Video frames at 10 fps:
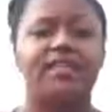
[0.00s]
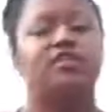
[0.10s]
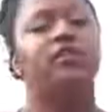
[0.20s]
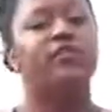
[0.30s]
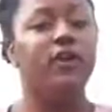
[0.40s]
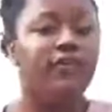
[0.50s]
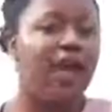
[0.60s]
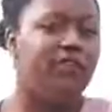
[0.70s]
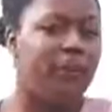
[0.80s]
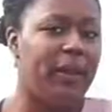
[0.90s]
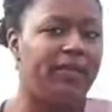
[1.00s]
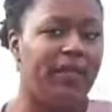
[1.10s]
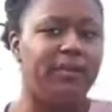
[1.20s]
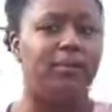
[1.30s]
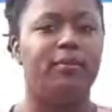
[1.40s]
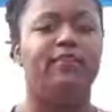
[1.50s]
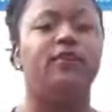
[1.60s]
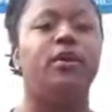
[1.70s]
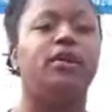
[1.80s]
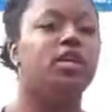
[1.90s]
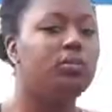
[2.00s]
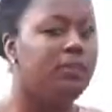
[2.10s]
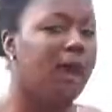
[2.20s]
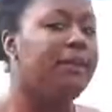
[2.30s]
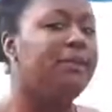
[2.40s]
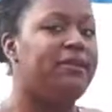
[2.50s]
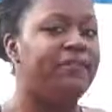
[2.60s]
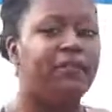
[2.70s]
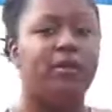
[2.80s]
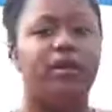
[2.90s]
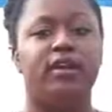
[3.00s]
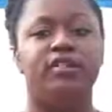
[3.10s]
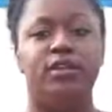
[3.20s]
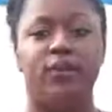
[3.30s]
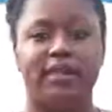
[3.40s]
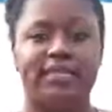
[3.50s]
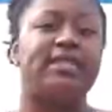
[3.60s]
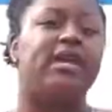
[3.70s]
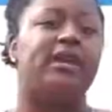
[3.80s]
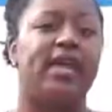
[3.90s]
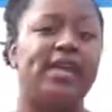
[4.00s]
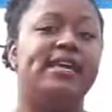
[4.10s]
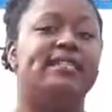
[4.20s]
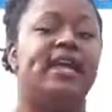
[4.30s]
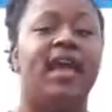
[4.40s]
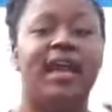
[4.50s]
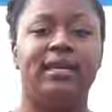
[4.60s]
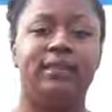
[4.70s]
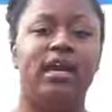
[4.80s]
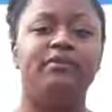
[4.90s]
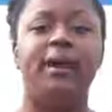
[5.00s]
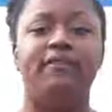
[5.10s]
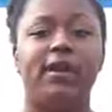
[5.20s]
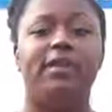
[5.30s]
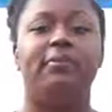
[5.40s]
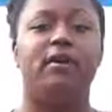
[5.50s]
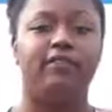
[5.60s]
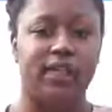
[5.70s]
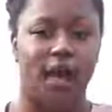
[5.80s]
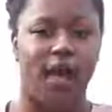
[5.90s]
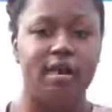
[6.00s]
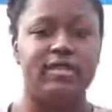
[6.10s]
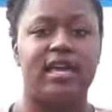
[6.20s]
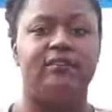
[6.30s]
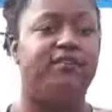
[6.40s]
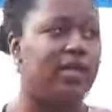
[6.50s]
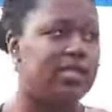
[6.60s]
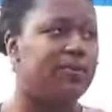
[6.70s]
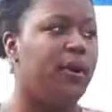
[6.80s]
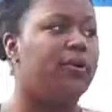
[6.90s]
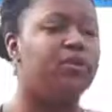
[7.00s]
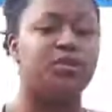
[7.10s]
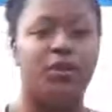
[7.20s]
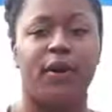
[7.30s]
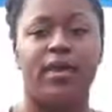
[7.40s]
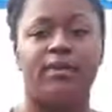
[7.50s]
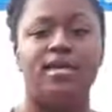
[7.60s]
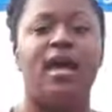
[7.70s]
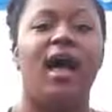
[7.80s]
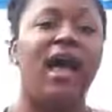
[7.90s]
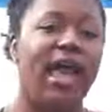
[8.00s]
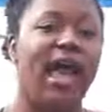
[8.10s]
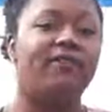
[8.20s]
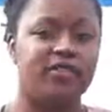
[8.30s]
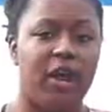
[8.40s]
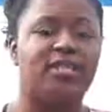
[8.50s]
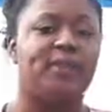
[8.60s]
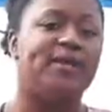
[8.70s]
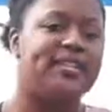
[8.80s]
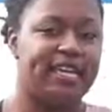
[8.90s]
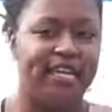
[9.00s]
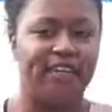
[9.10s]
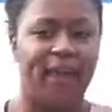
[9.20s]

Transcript: So if you've ever played volleyball before, you might be familiar to what a setter is. And a lot of my volleyball vlogs and volleyball tutorials, I have talked about setting in the